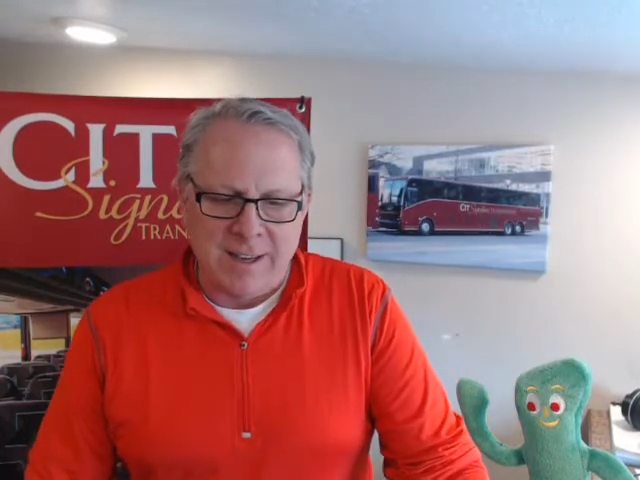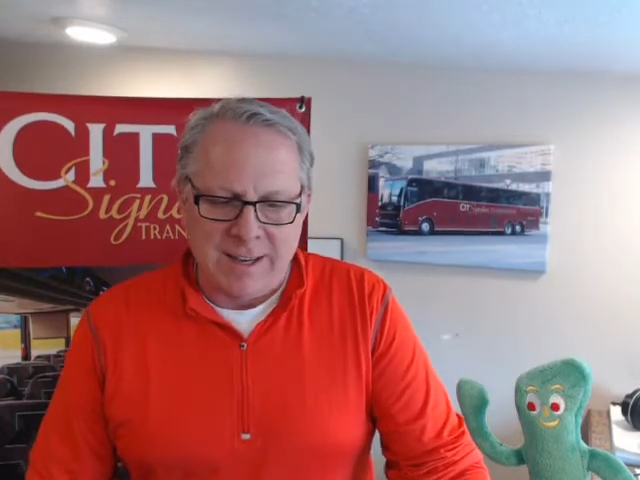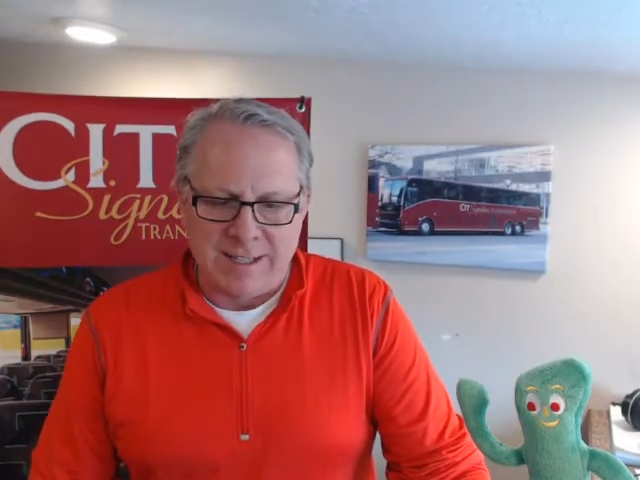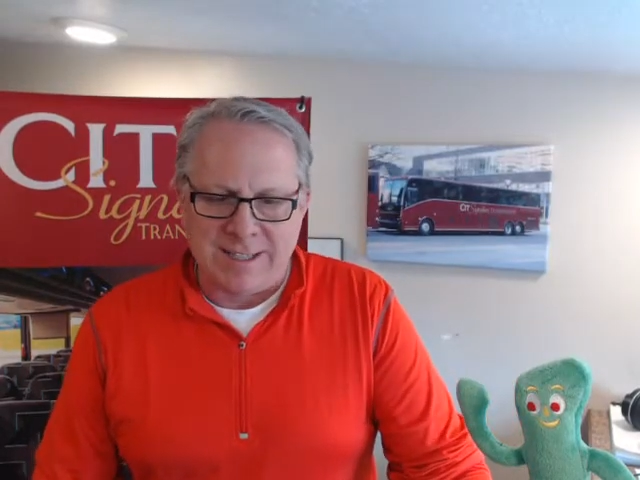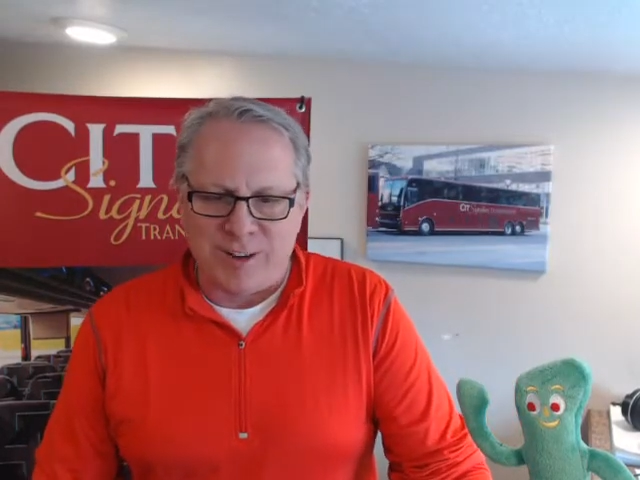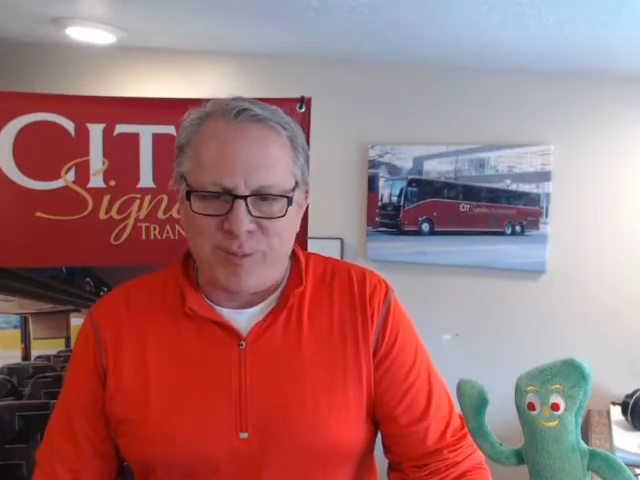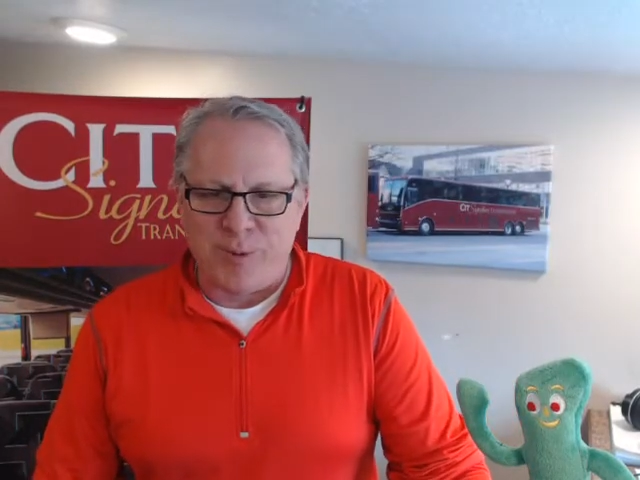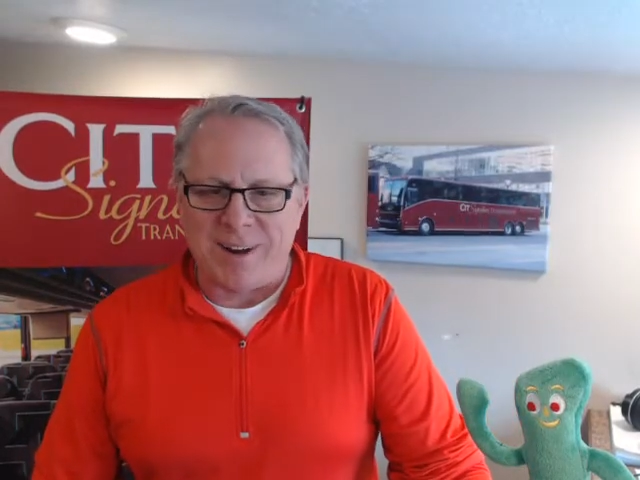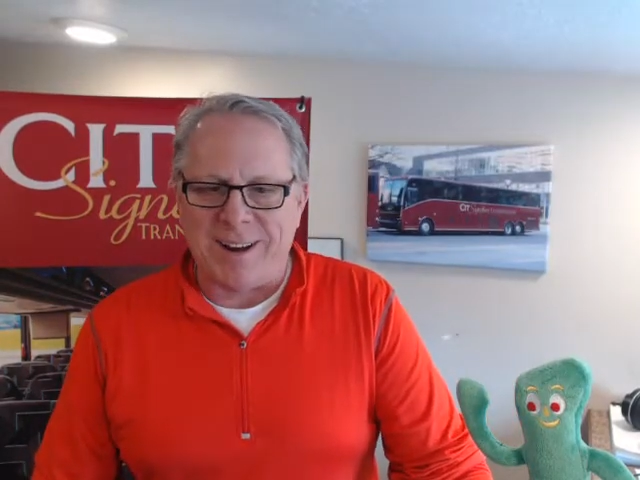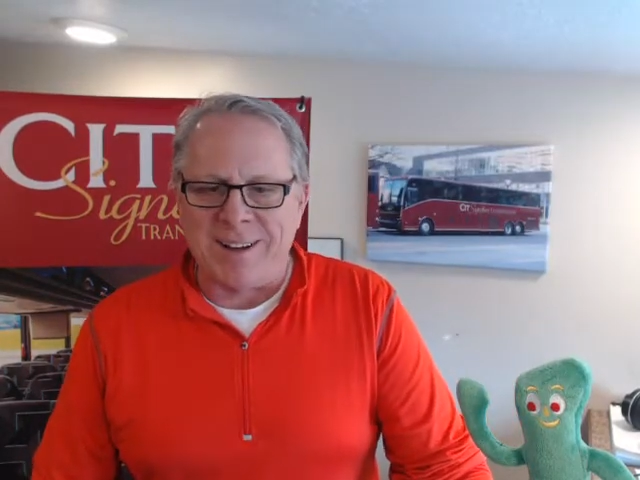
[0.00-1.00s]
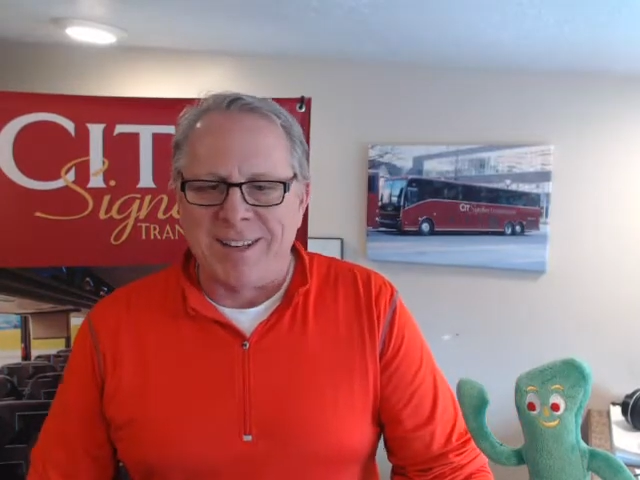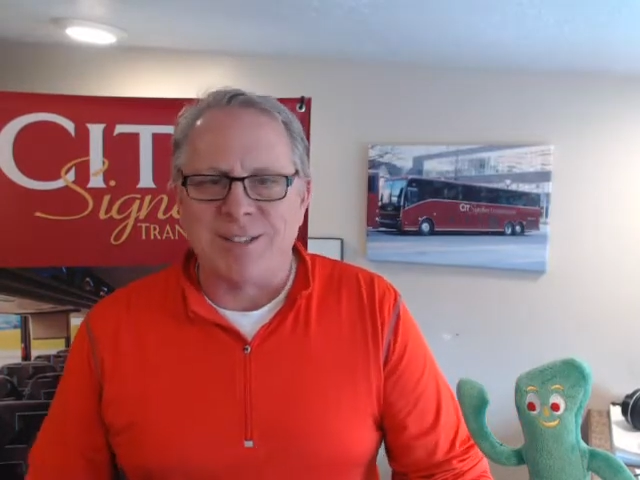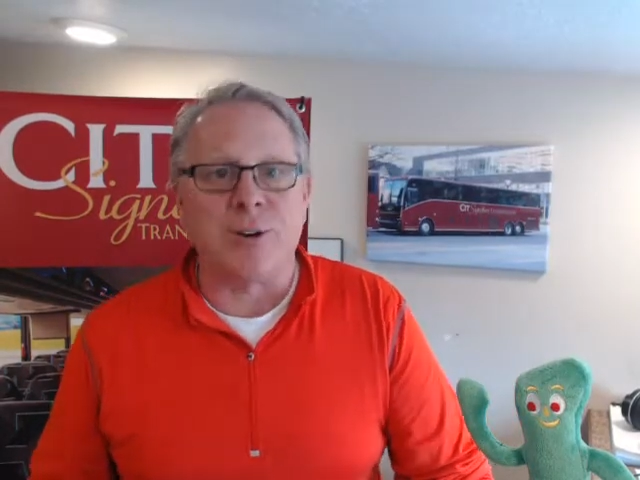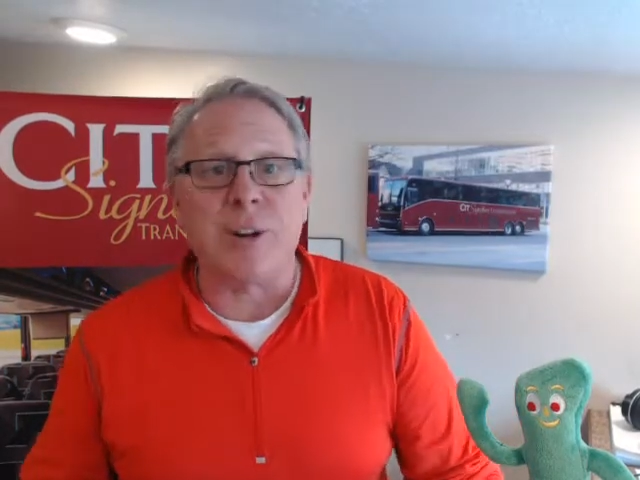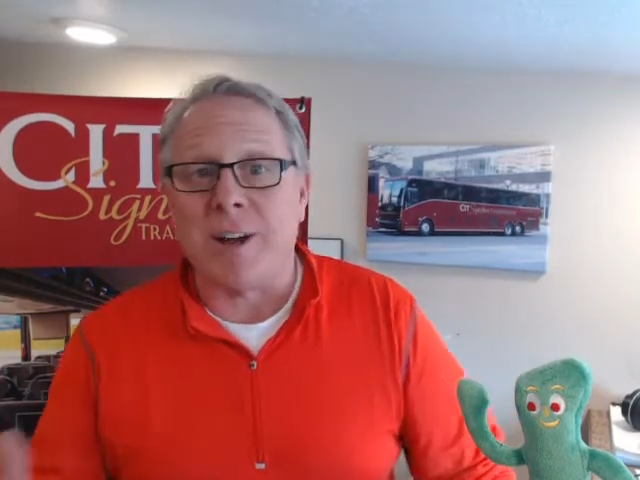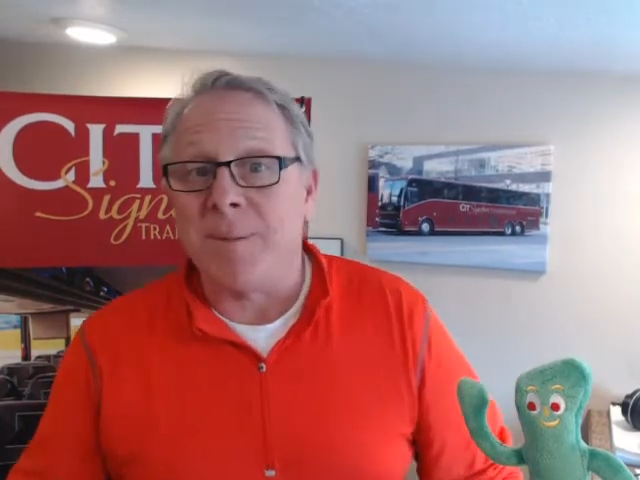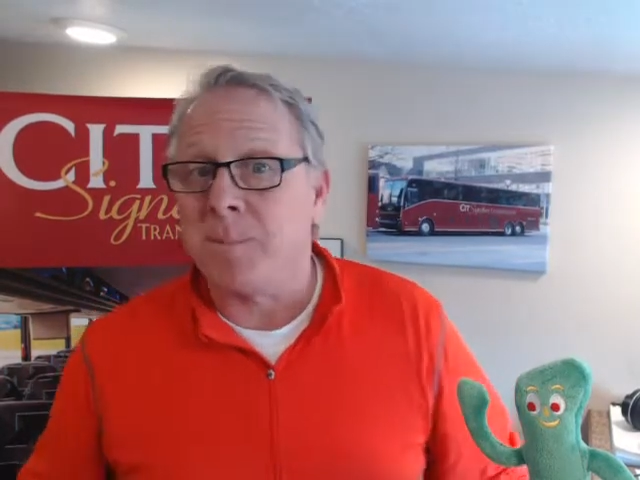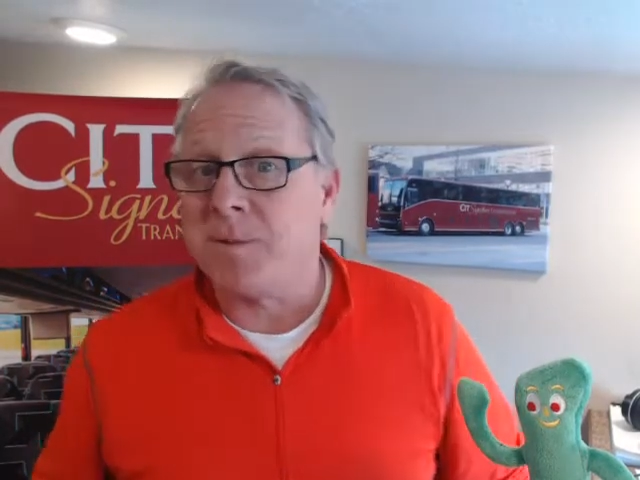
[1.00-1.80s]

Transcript: and stuff. But so anyway,